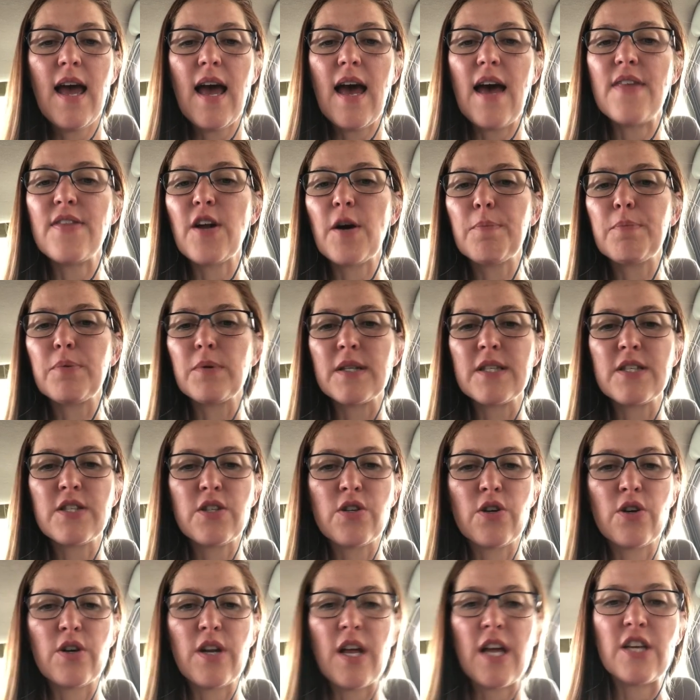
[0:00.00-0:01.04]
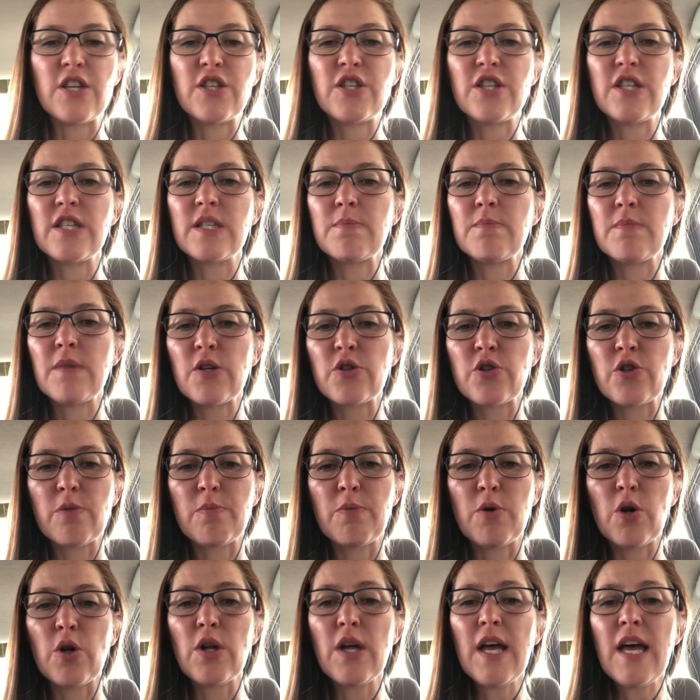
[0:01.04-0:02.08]
And they're blistered, and she's
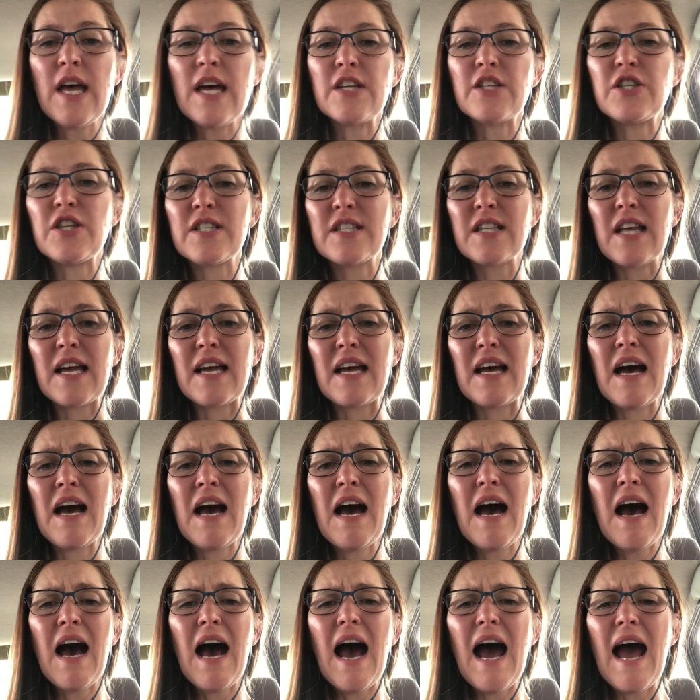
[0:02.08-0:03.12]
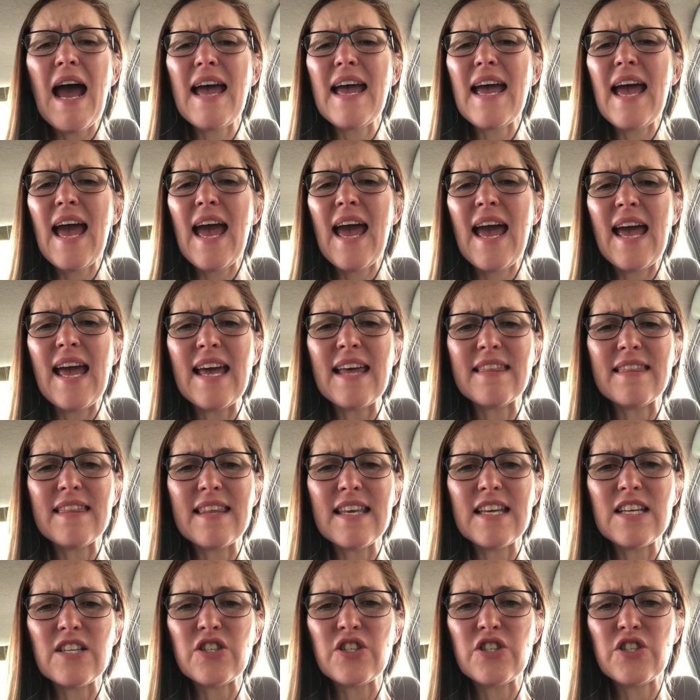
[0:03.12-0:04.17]
miserable. She's like, I hate
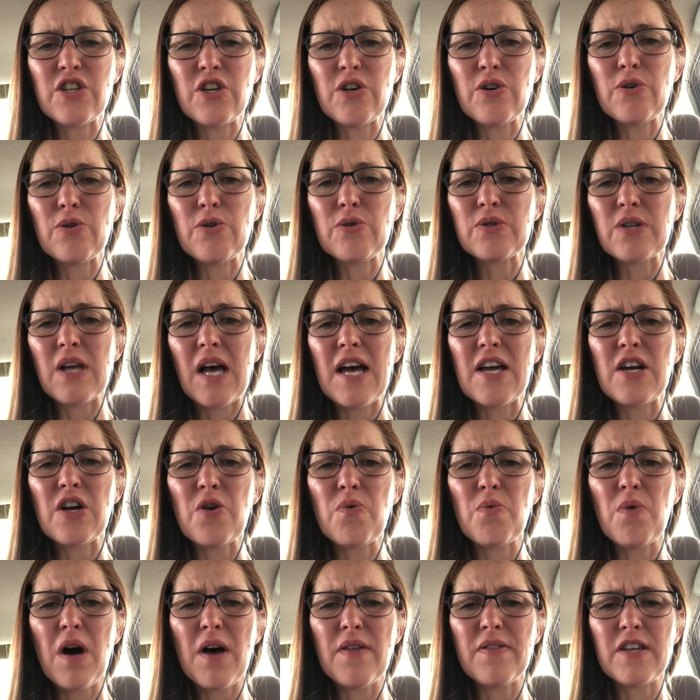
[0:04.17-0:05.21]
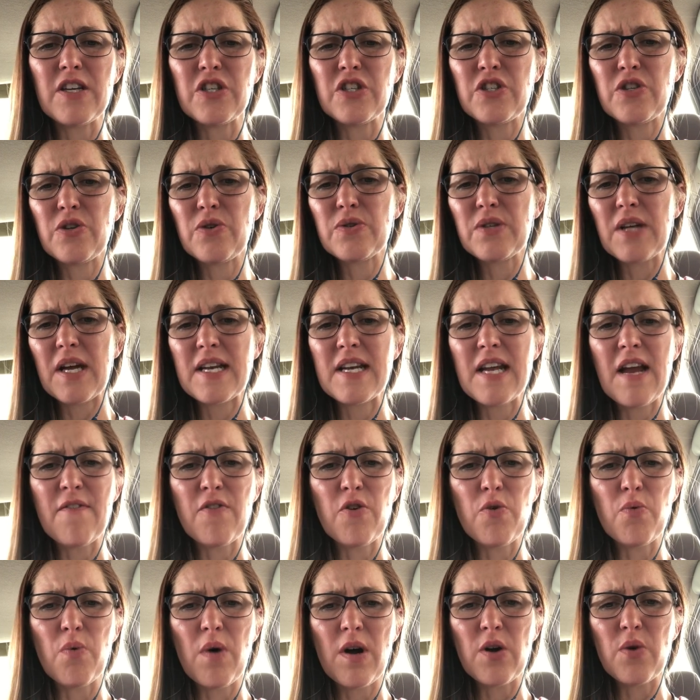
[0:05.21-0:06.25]
these shoes. I don't want these shoes. I
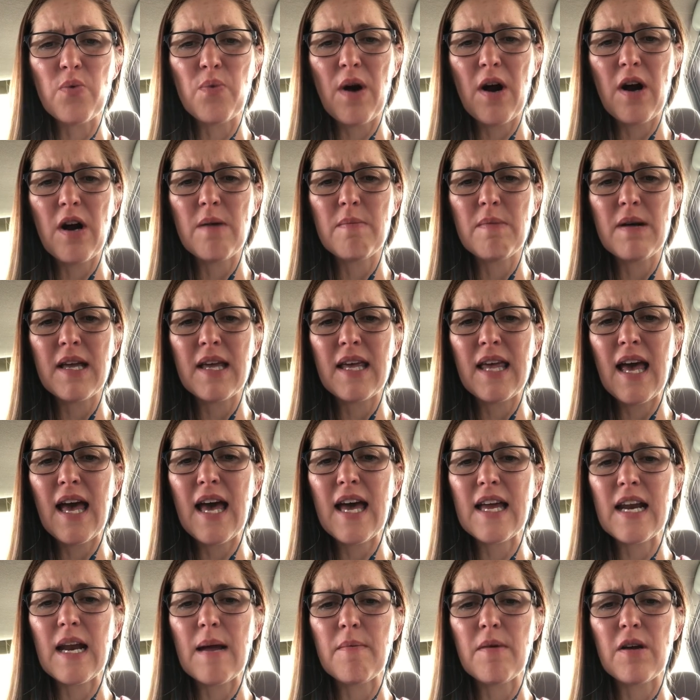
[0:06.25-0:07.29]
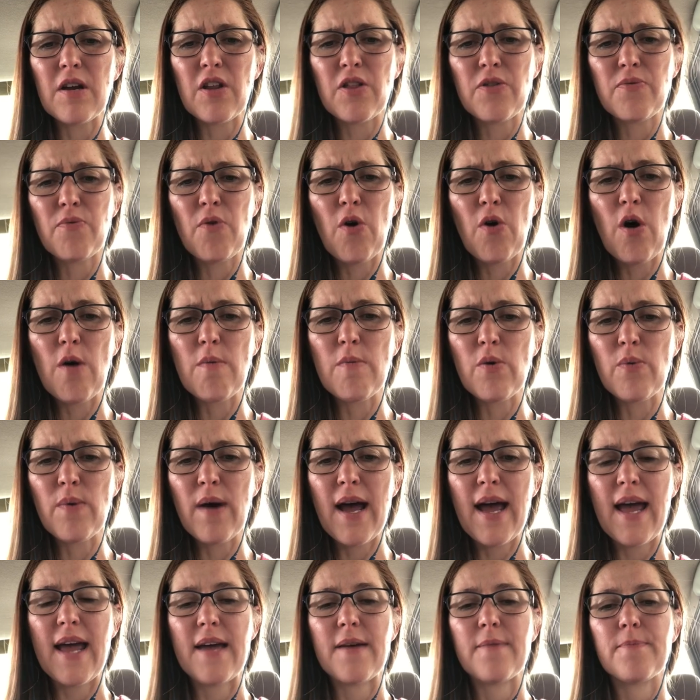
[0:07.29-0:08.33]
never want to wear them again. I'm going to throw them
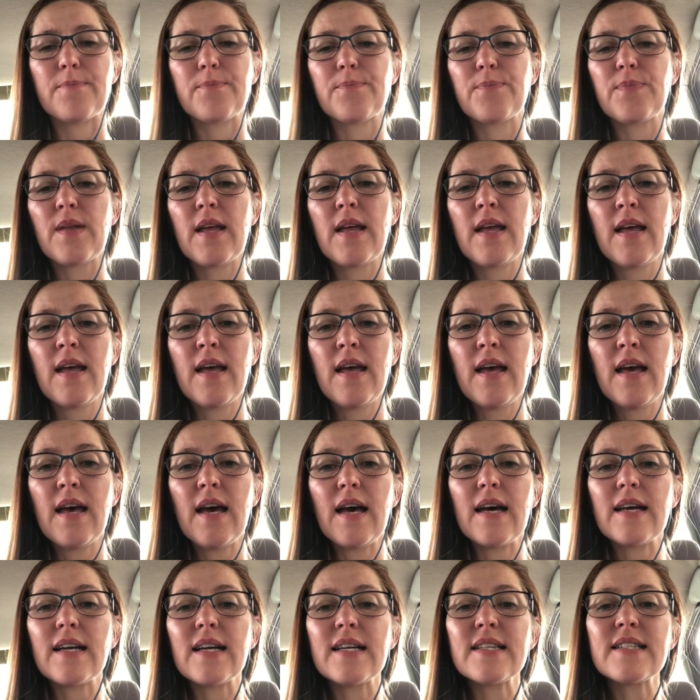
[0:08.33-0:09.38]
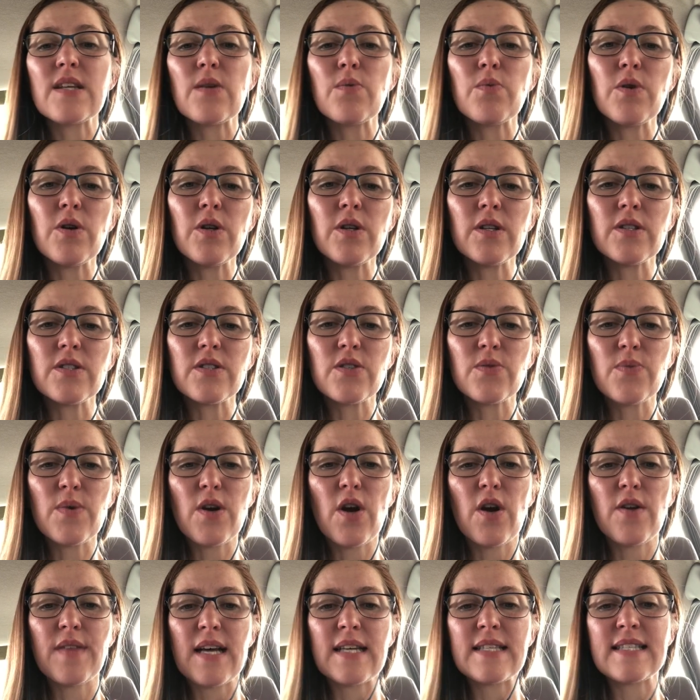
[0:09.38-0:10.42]
away. And I said, well,
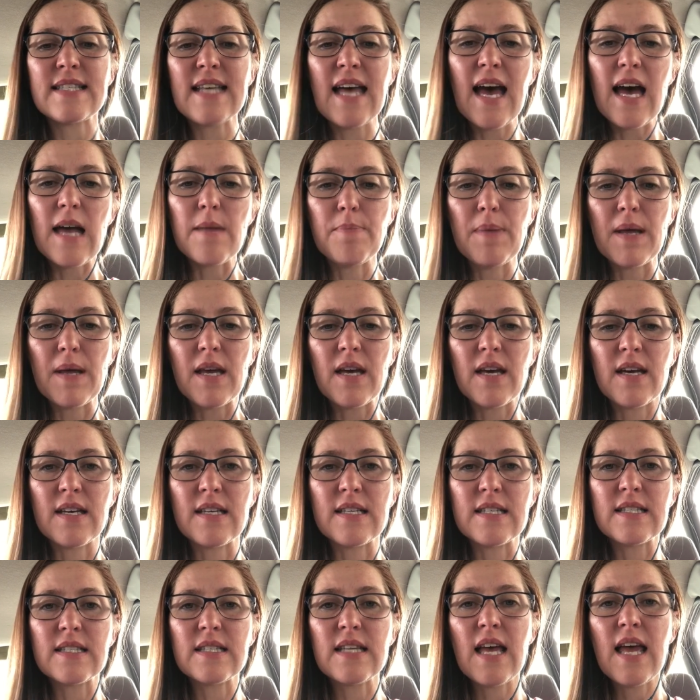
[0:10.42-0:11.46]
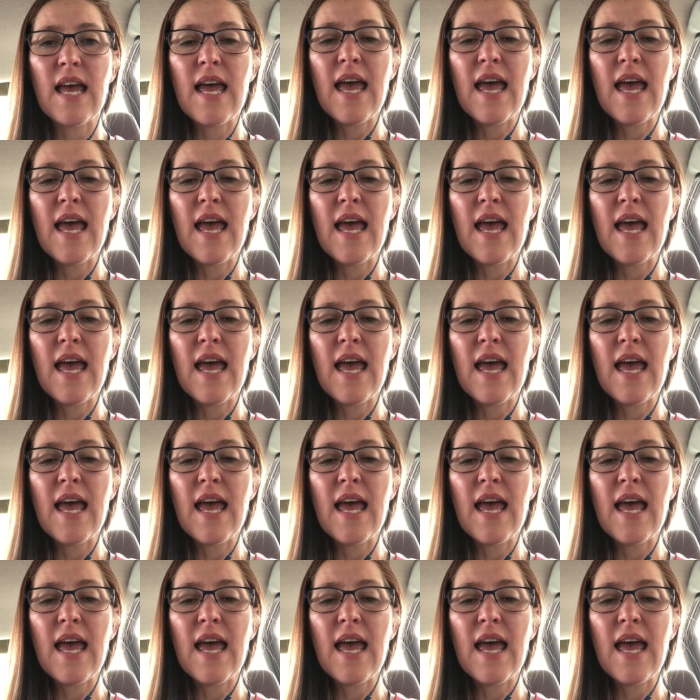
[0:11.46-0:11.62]
sweetheart, that's sad, because